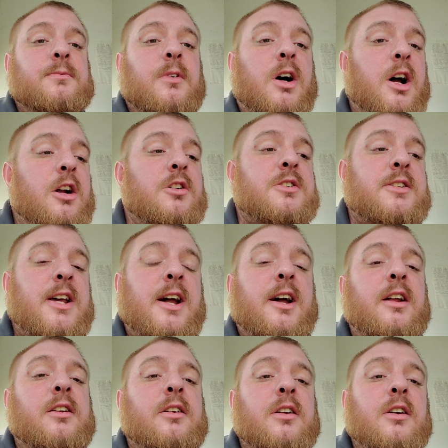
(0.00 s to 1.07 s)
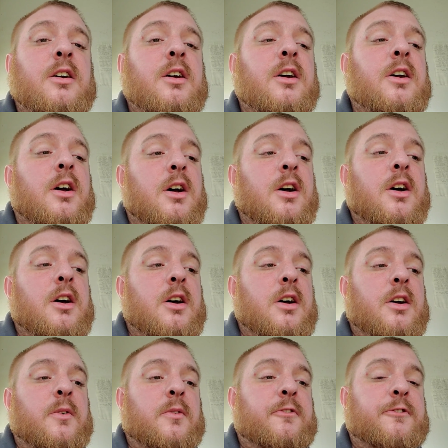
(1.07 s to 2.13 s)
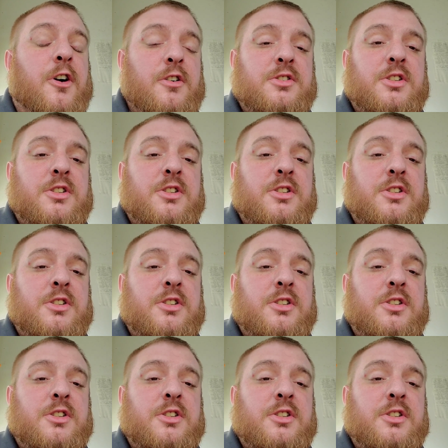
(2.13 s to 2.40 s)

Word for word: I understand false